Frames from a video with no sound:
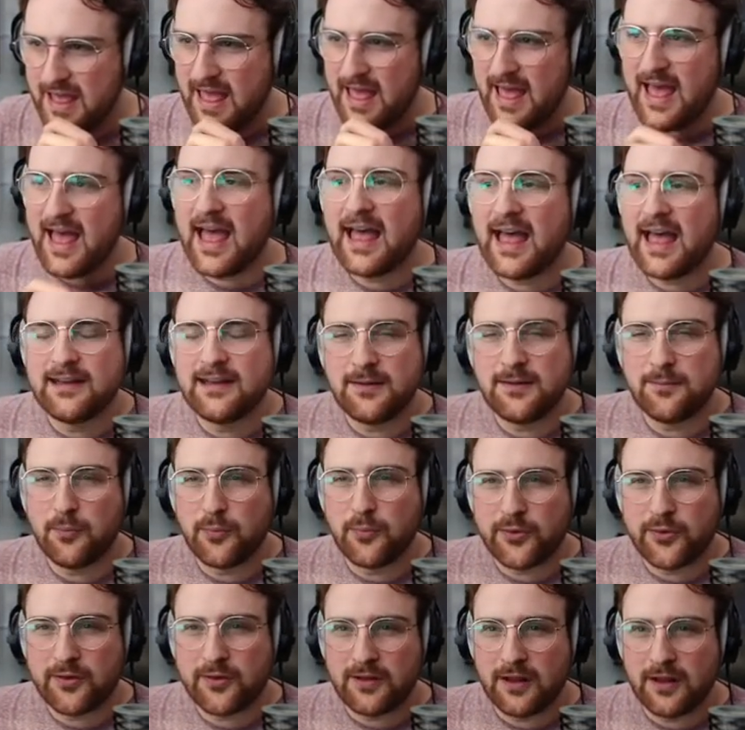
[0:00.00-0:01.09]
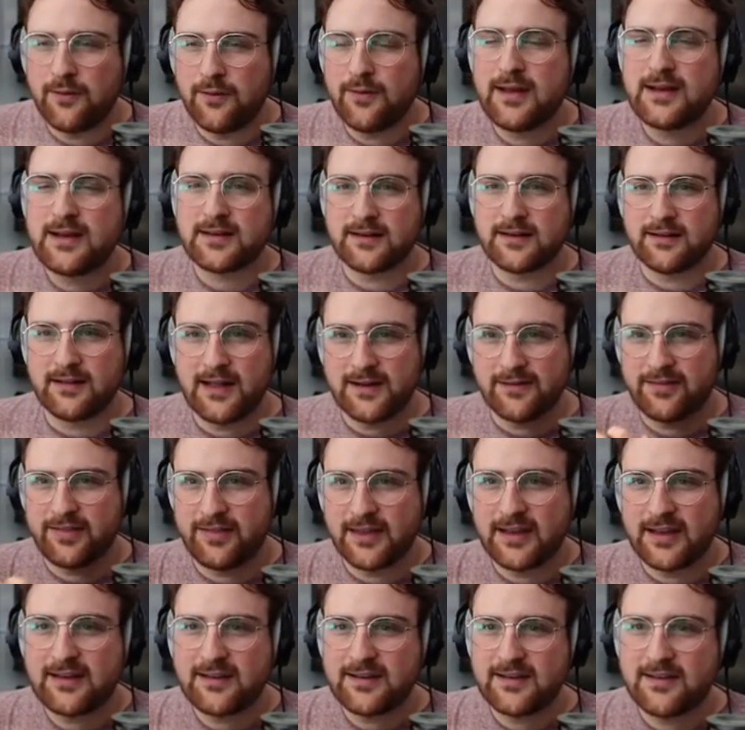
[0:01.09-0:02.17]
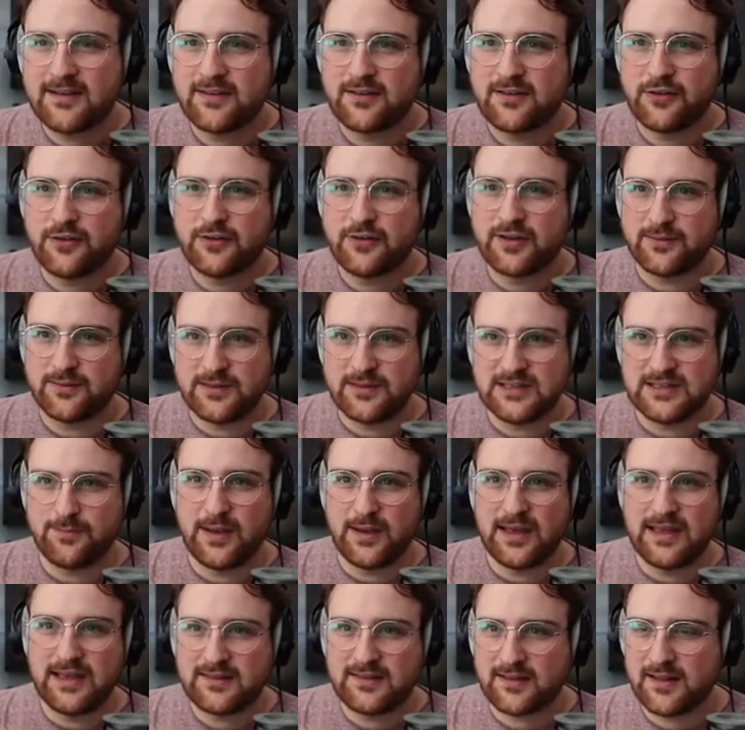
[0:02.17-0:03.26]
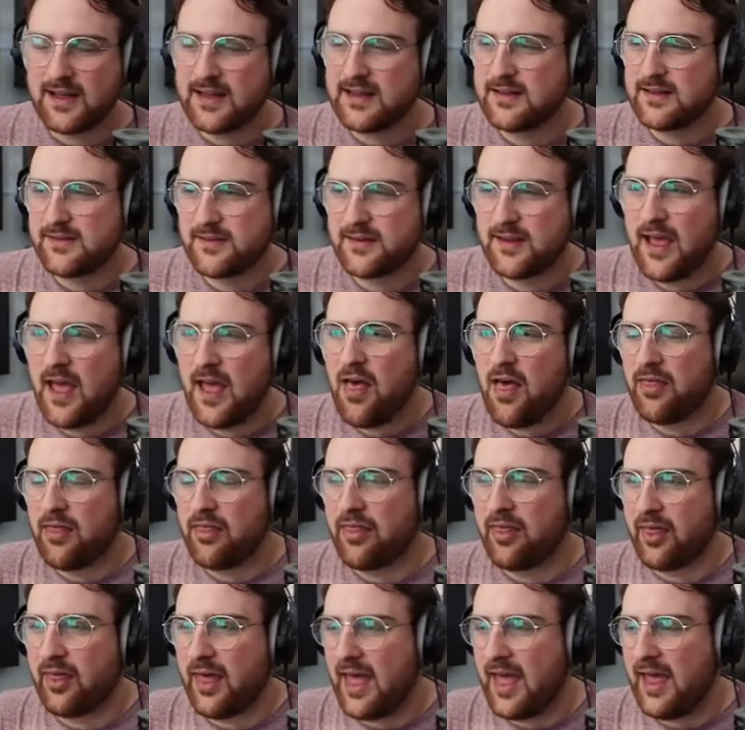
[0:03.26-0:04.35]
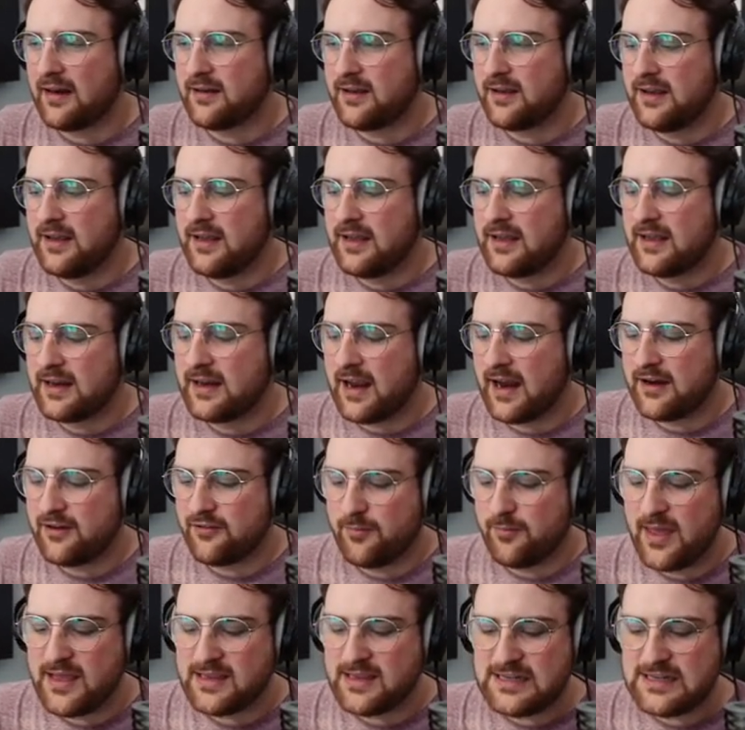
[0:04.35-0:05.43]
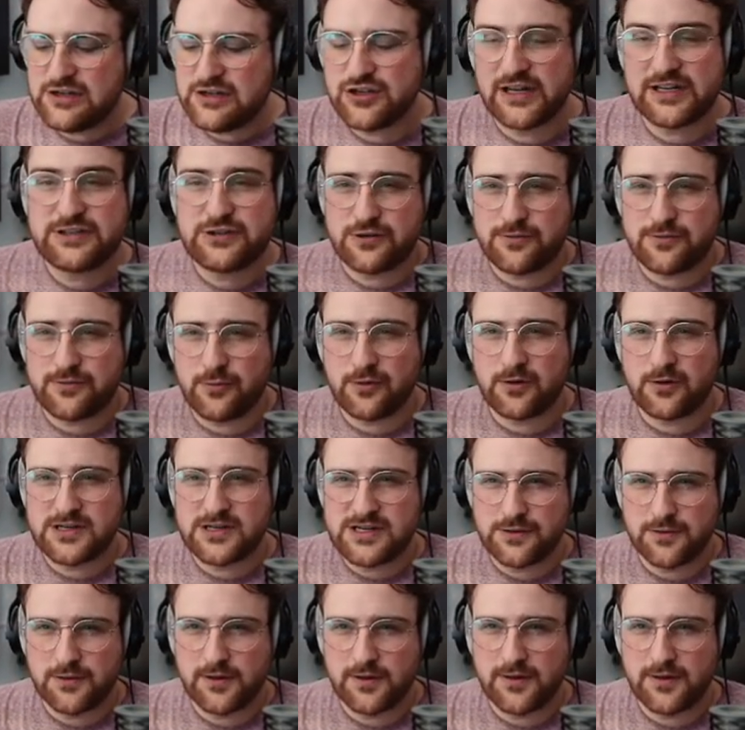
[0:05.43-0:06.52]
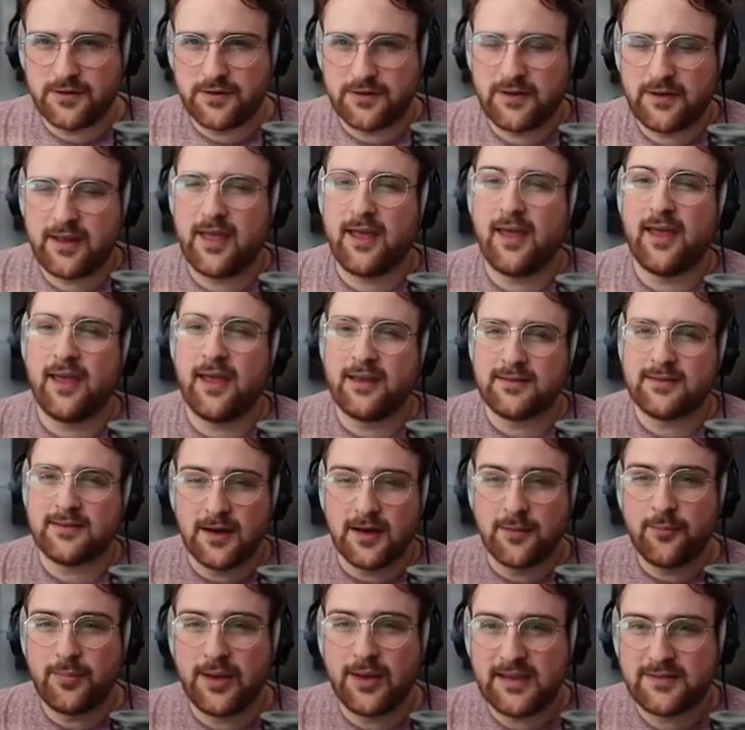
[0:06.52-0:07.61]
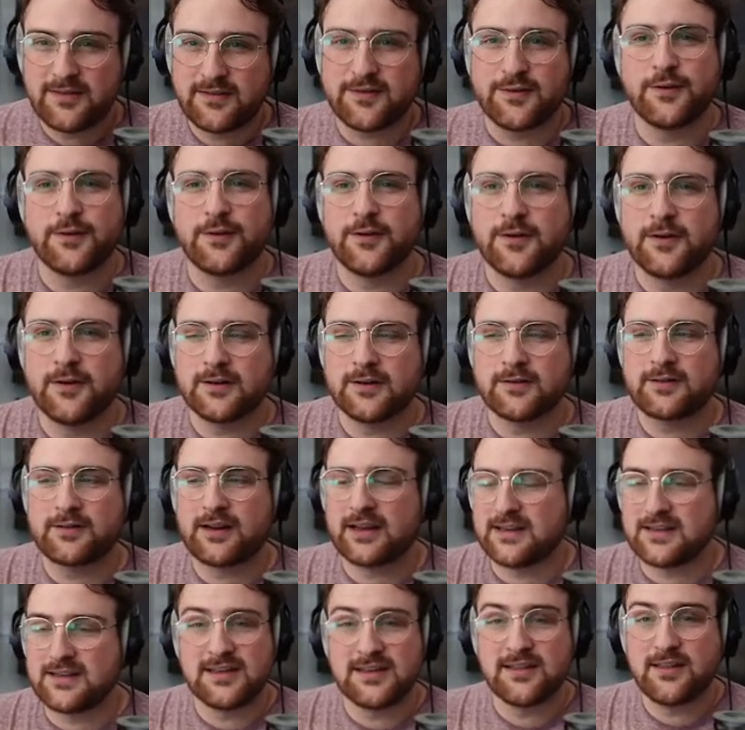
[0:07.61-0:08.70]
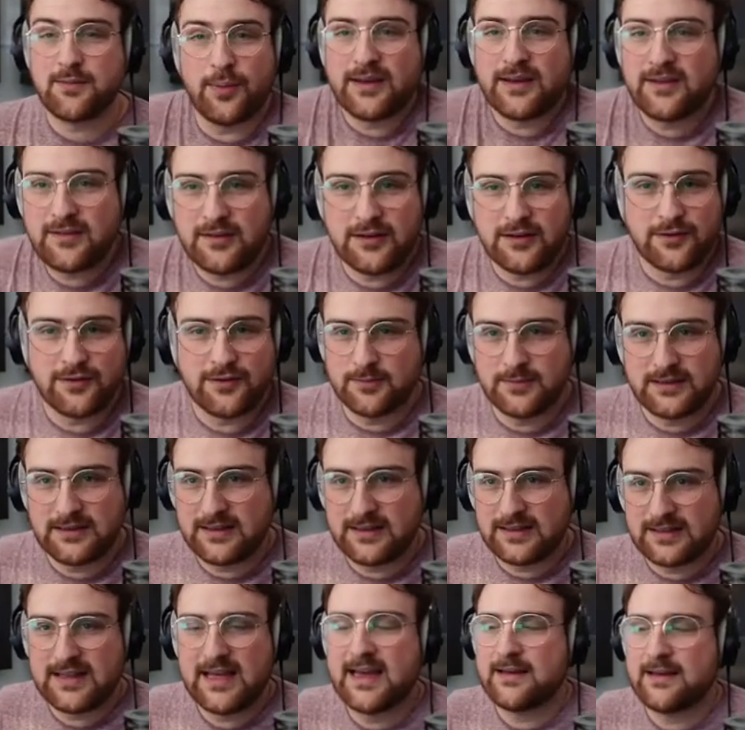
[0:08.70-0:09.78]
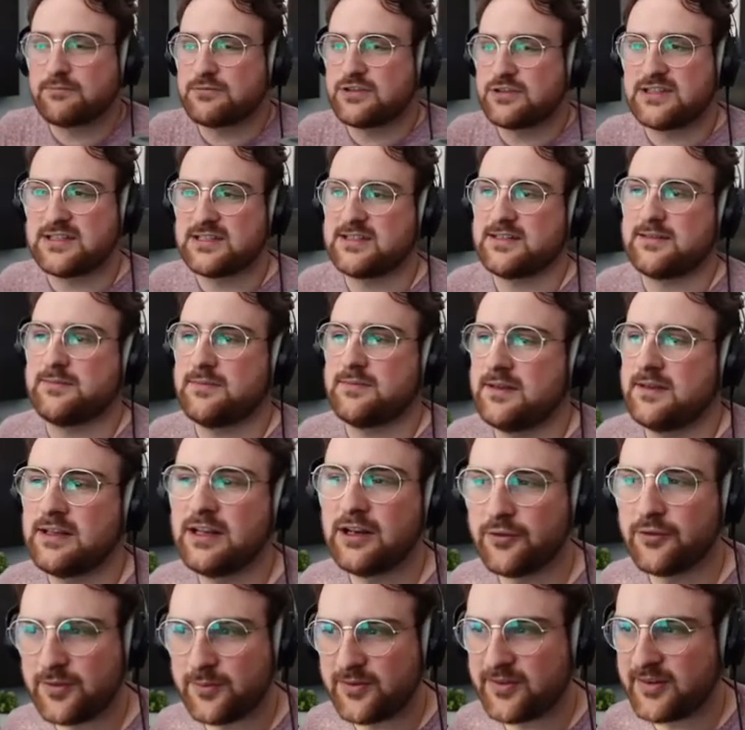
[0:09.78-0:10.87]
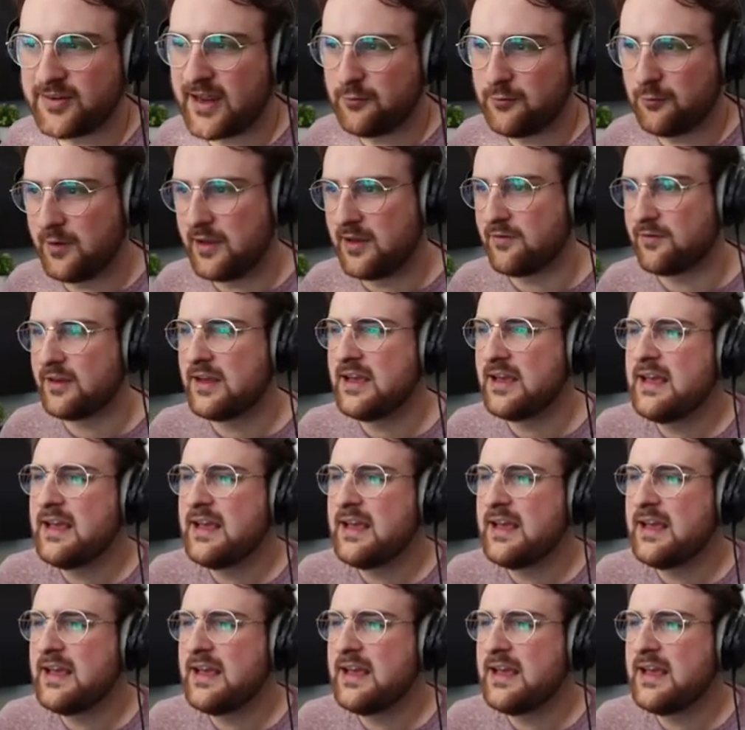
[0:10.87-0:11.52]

add in more low end and a lot of thickness to some of these bass lines that kind of make it gesture more towards a sub bass or a synth bass, something like that. Just some sine wave